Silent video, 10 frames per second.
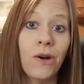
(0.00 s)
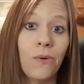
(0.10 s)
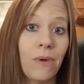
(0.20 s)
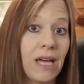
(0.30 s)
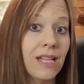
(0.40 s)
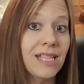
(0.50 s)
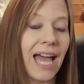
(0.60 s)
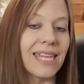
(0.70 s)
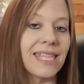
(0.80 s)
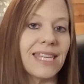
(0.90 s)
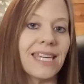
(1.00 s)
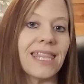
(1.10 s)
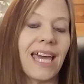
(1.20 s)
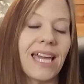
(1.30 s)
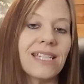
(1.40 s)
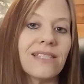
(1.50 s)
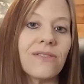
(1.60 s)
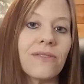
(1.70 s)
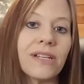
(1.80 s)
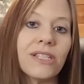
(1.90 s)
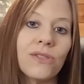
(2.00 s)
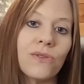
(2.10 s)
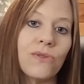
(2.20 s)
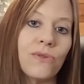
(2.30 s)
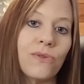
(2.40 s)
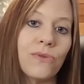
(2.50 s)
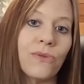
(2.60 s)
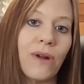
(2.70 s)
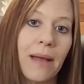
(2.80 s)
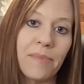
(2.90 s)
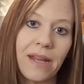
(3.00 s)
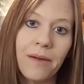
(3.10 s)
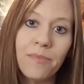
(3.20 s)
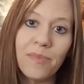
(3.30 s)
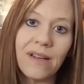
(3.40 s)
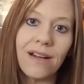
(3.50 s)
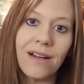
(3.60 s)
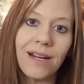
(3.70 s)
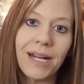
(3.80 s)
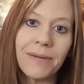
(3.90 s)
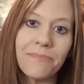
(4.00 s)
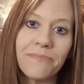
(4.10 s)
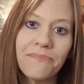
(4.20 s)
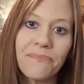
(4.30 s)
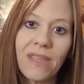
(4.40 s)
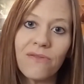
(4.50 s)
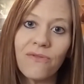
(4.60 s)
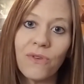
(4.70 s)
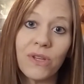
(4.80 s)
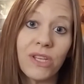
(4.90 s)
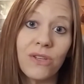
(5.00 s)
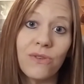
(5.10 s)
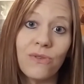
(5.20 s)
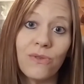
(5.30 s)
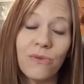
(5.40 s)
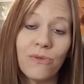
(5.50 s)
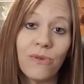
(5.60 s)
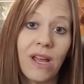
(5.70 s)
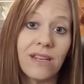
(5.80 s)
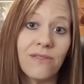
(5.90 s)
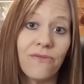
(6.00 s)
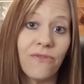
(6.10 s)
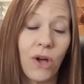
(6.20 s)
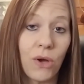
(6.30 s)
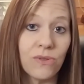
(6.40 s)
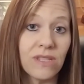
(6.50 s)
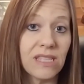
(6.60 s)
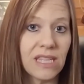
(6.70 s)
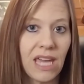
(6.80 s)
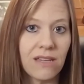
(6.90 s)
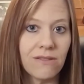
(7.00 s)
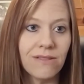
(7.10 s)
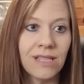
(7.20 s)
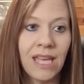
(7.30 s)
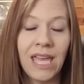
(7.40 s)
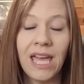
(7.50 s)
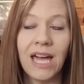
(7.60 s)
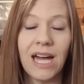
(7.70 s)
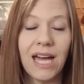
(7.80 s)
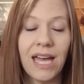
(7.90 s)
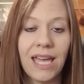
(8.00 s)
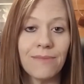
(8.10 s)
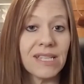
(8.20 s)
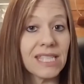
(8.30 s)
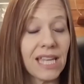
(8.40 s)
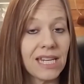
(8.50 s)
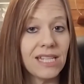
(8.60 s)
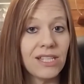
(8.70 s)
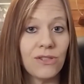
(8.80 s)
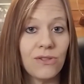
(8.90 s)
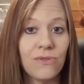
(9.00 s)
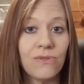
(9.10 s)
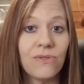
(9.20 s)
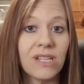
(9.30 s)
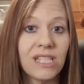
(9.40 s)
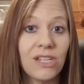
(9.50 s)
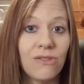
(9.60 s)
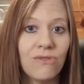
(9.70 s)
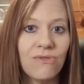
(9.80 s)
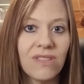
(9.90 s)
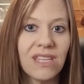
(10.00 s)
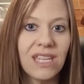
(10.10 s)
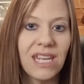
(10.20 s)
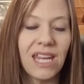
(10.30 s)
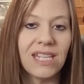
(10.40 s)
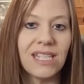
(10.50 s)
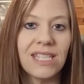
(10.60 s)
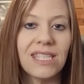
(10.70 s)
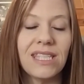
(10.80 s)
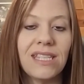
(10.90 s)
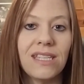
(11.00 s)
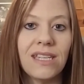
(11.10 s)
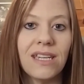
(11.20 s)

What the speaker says: Well, I think that is going to wrap it up for the new Renpho scale. I am excited to continue using it and to see,